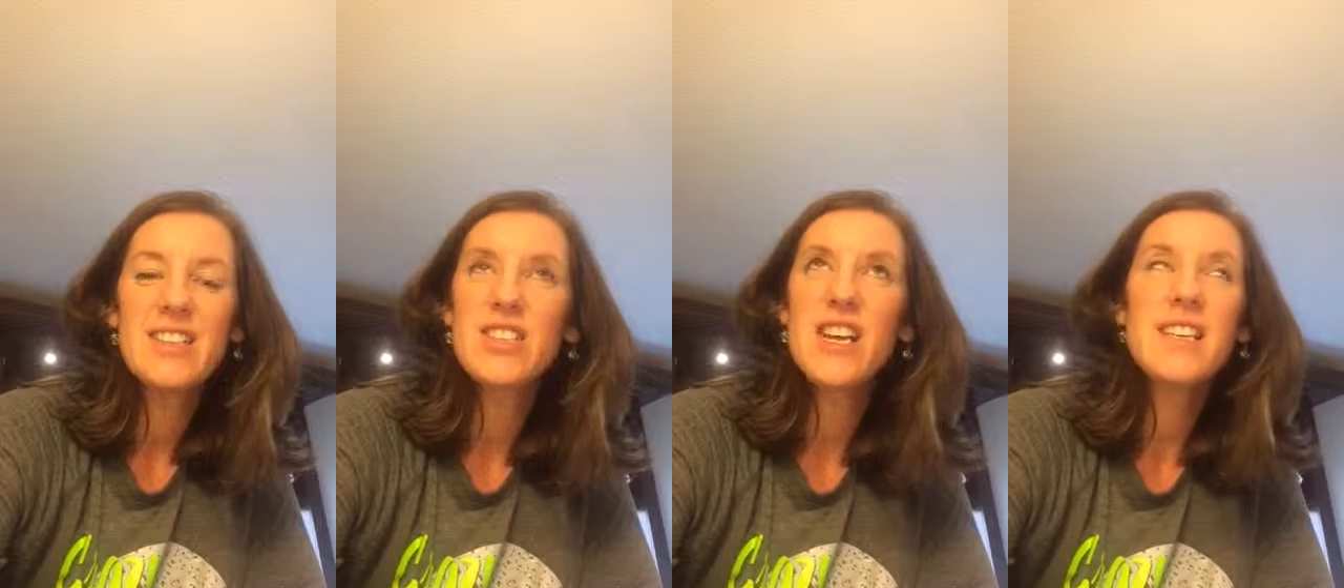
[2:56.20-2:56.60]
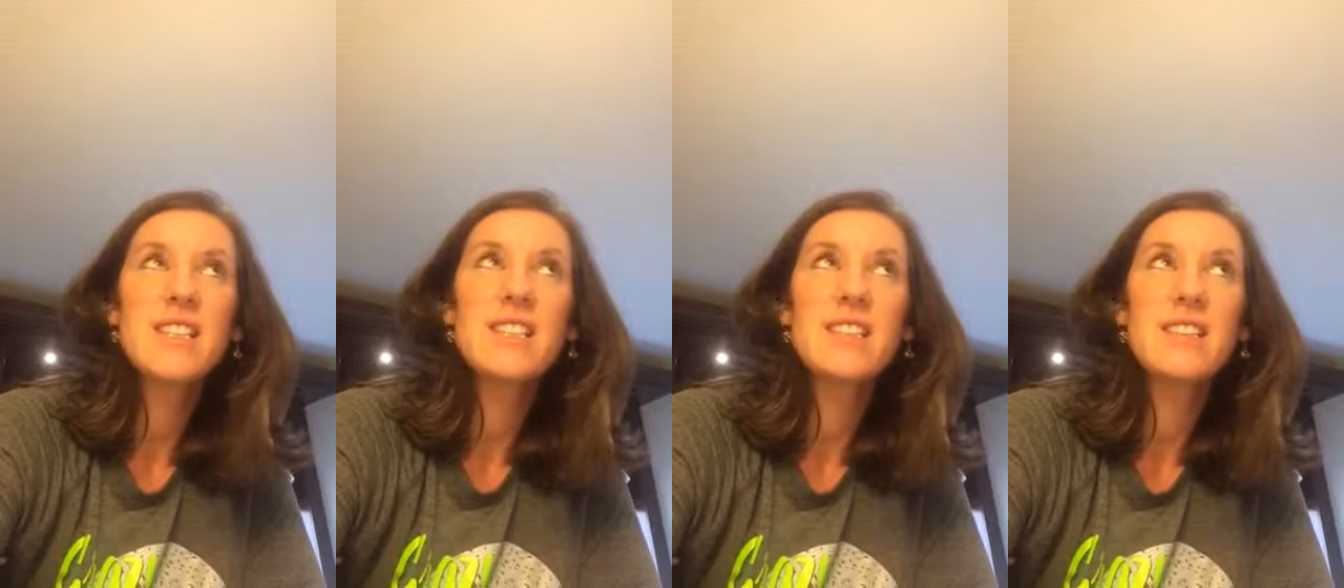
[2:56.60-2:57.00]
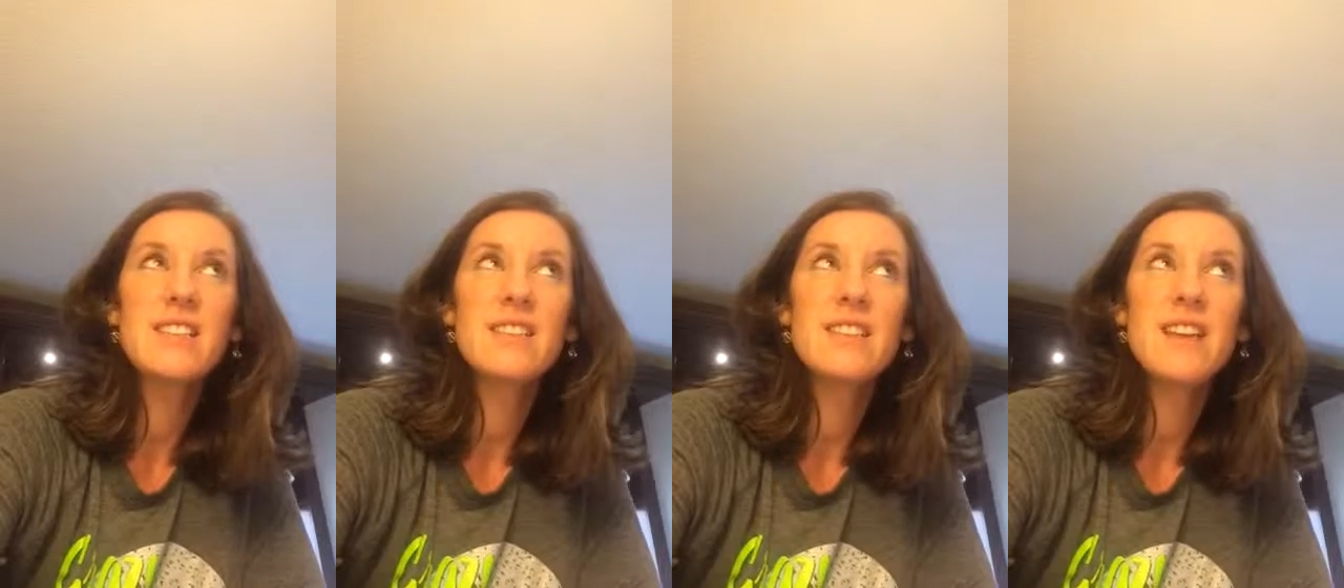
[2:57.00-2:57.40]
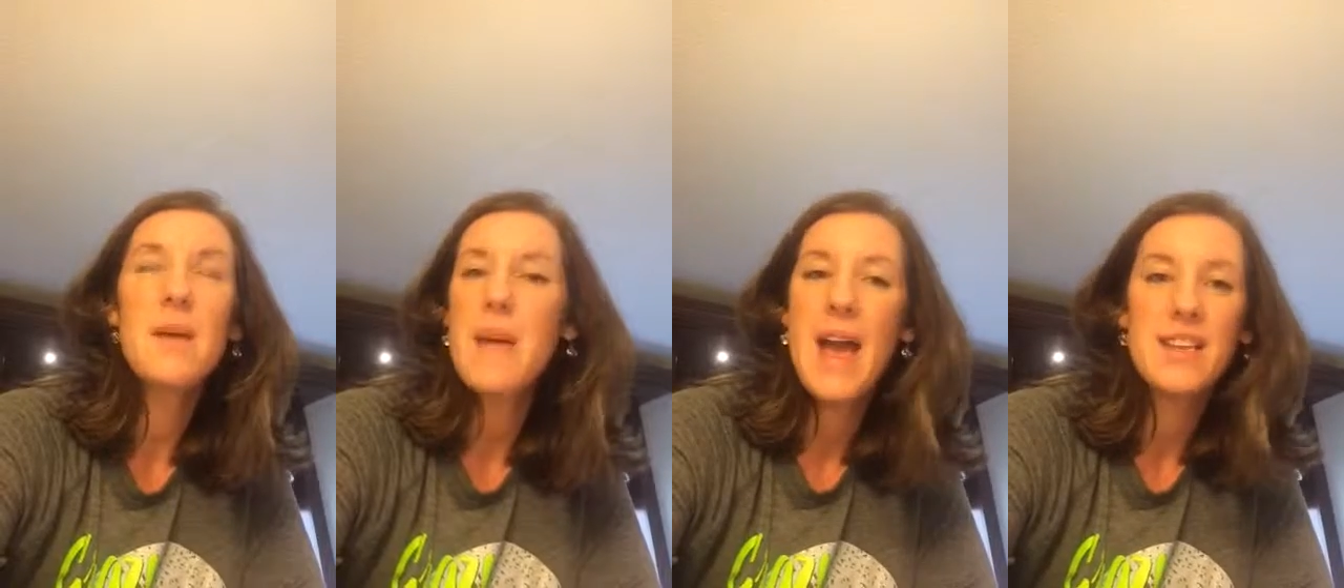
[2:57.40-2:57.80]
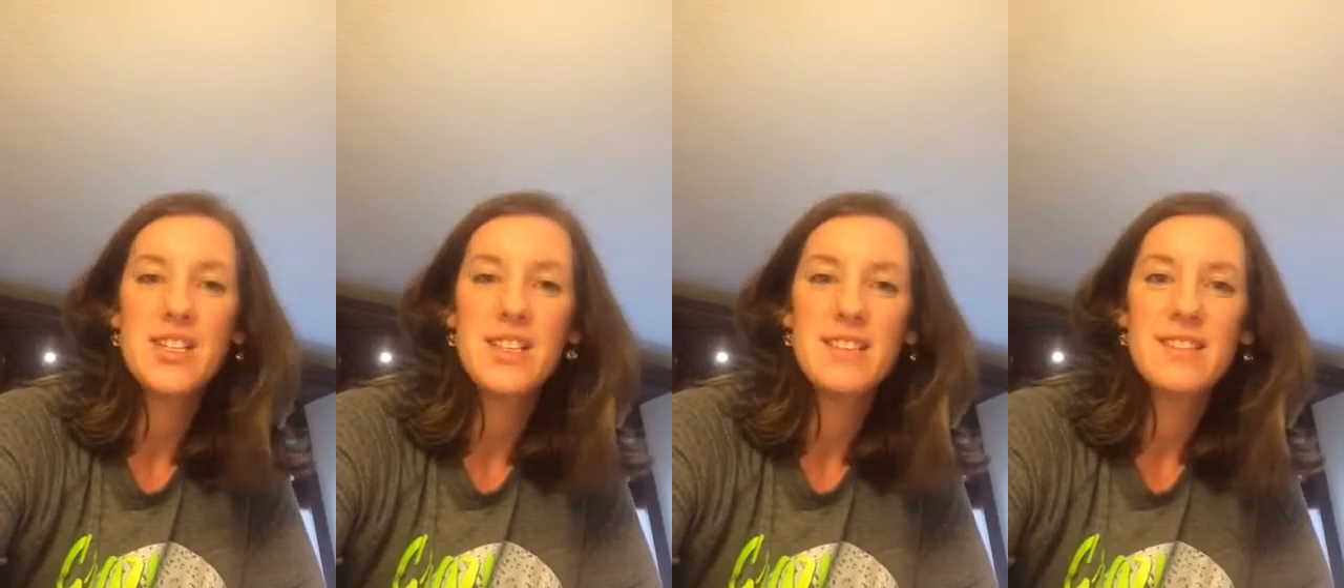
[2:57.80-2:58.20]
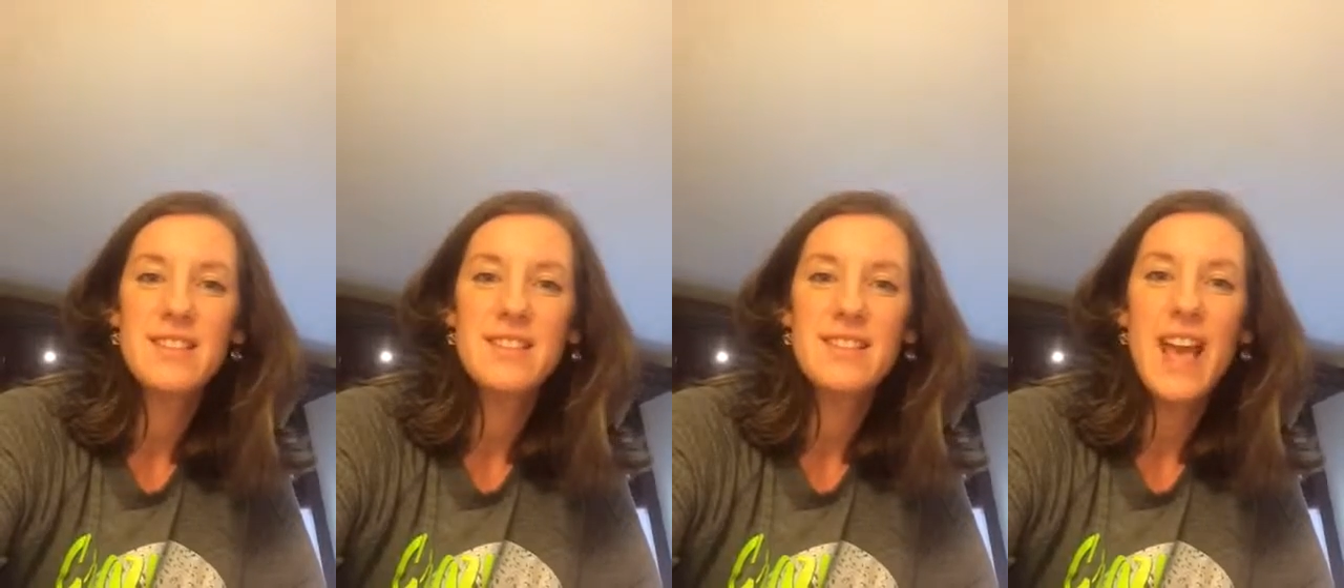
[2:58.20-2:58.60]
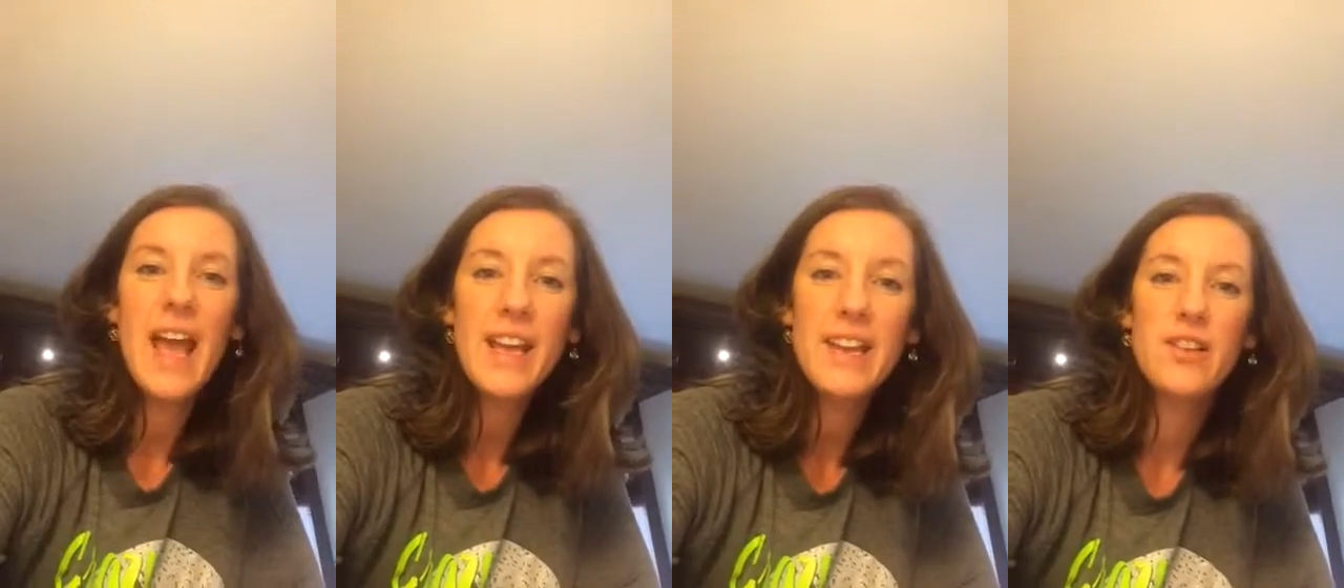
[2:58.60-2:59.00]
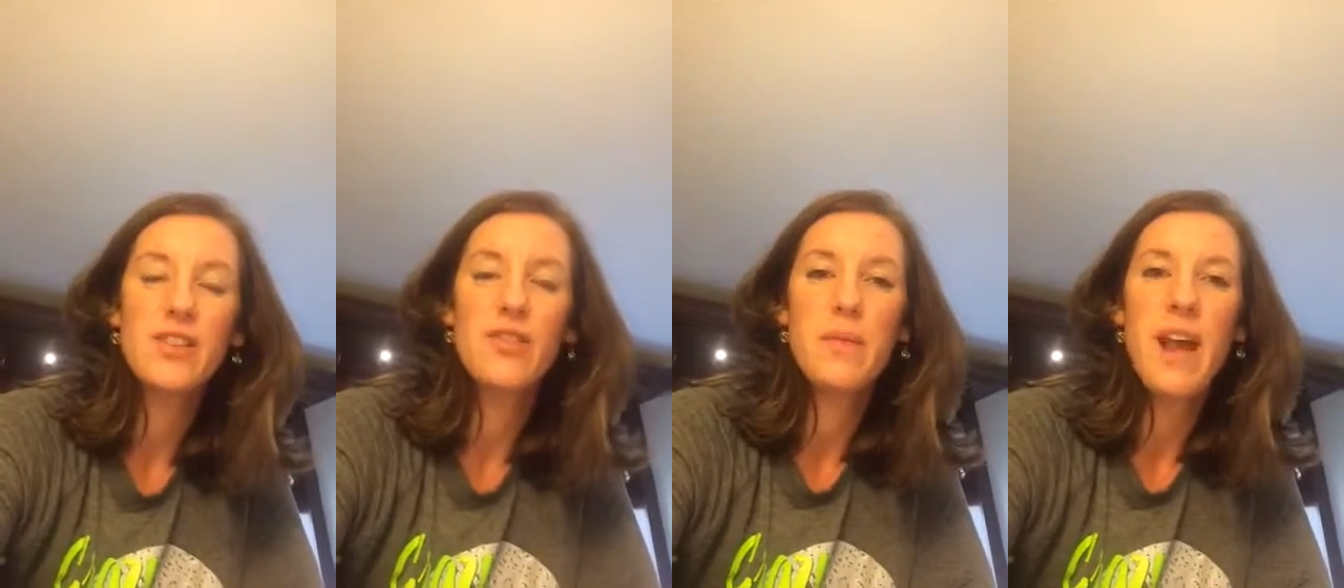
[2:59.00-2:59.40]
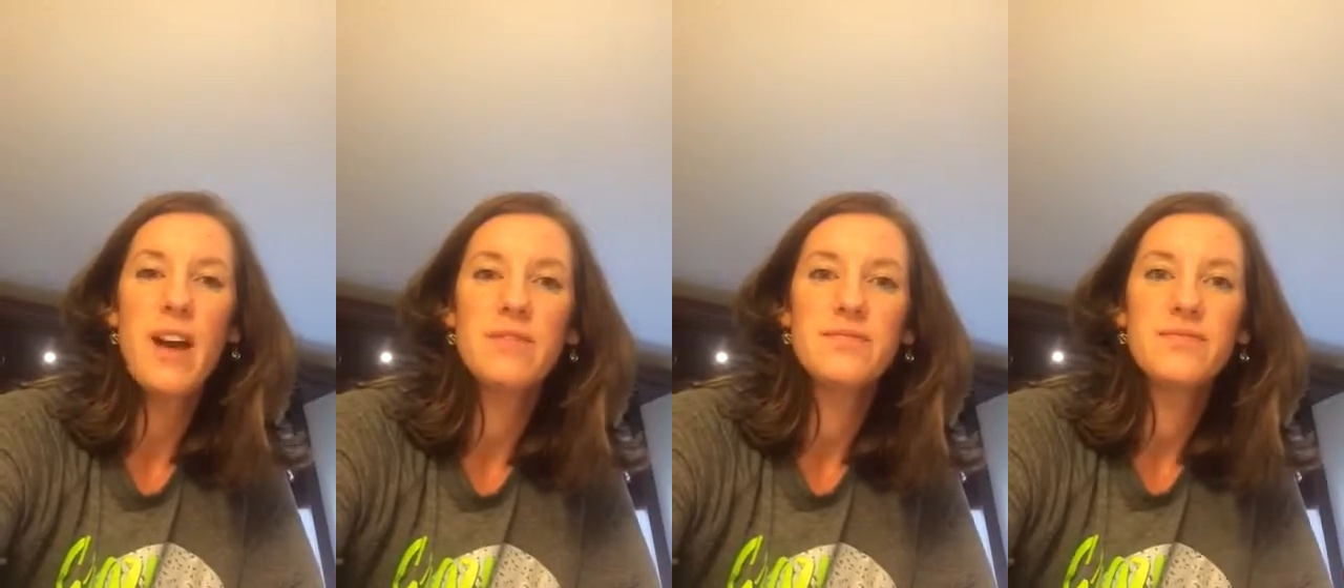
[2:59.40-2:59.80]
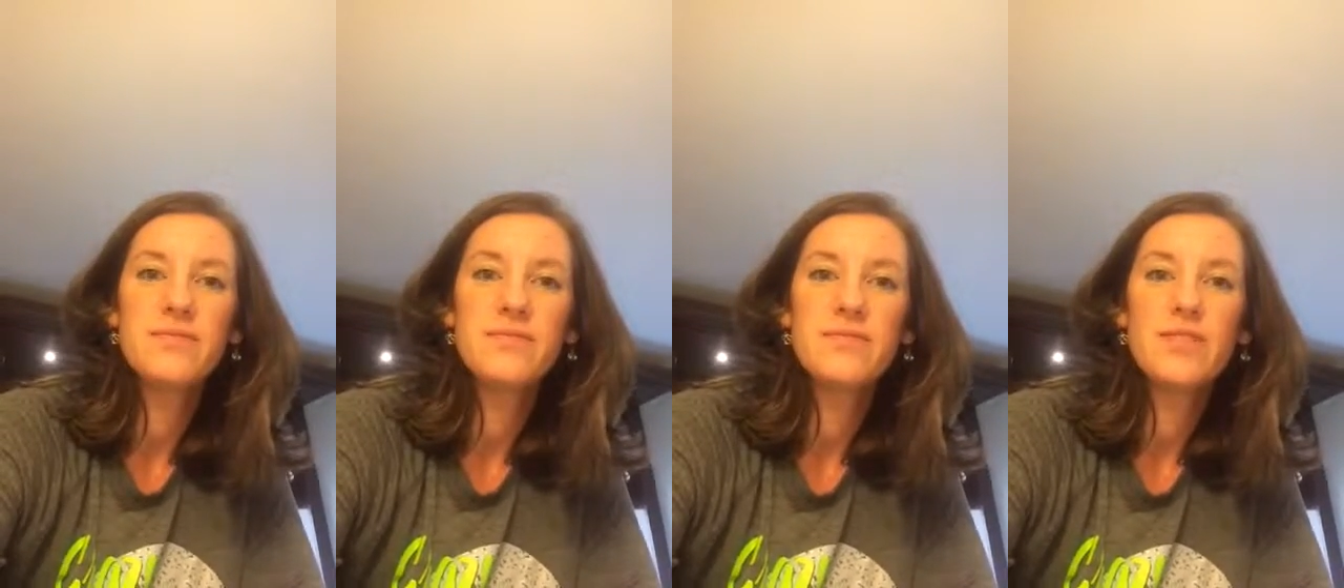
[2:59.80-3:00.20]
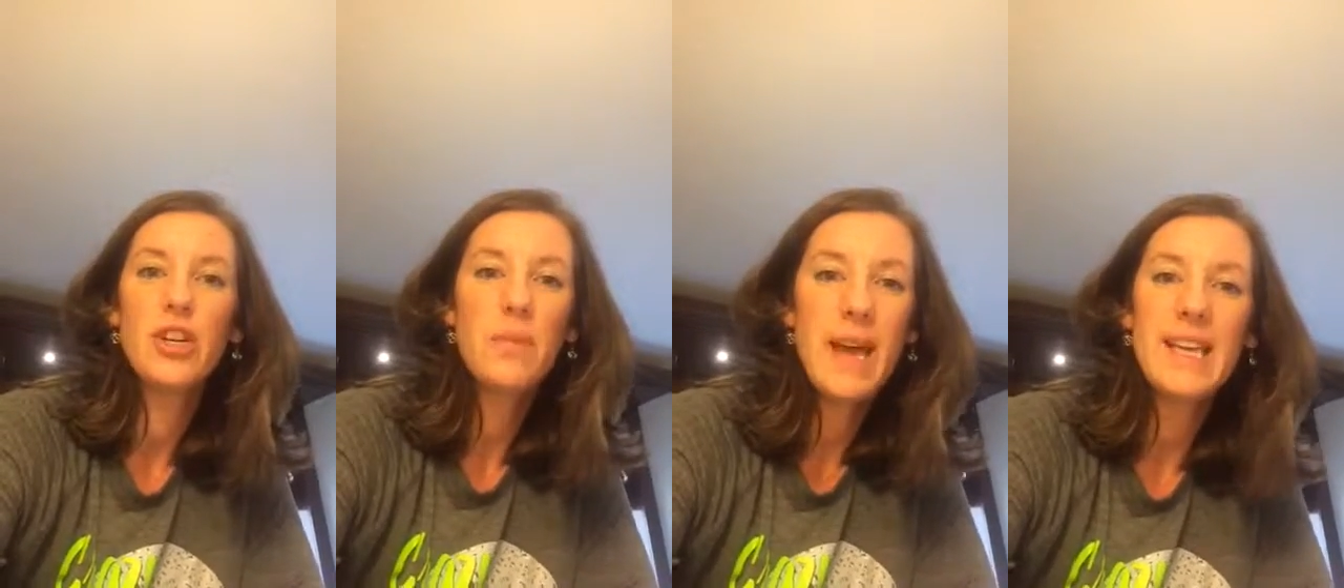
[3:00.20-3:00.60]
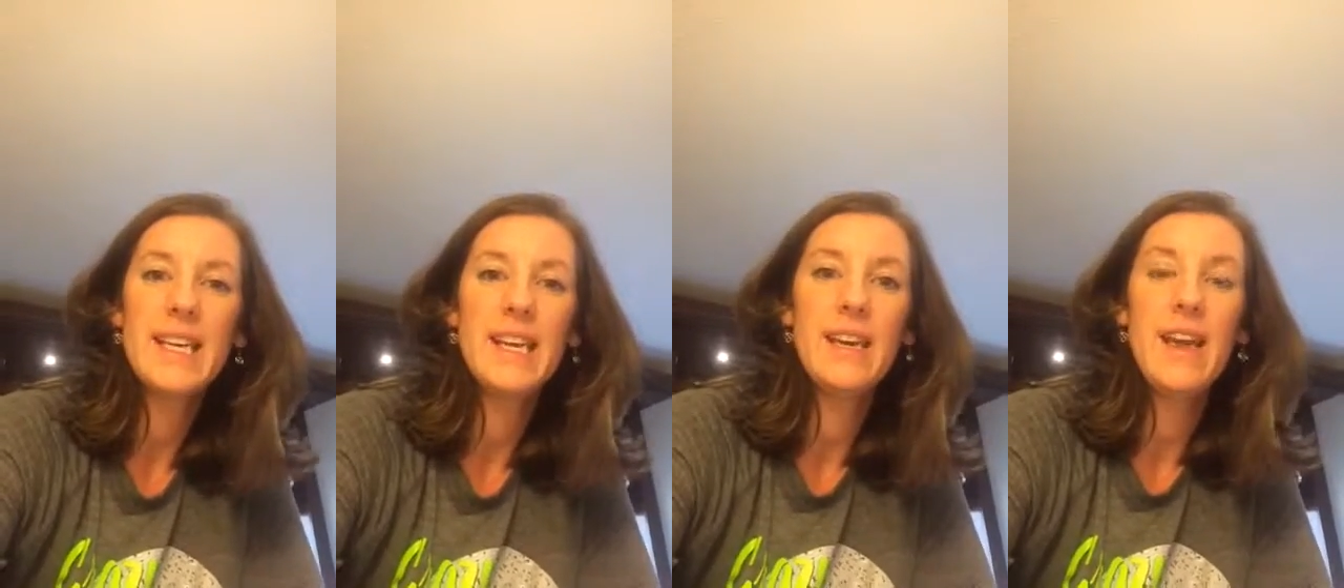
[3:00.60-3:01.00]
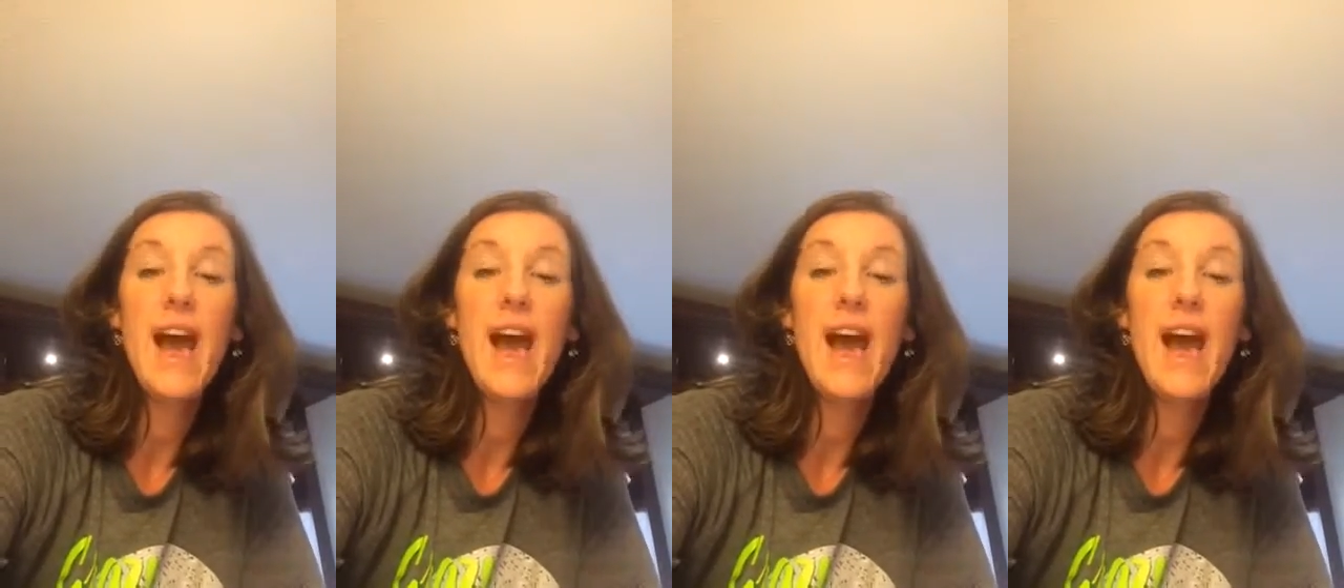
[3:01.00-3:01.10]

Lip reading: just imagine 8 years from now, you're making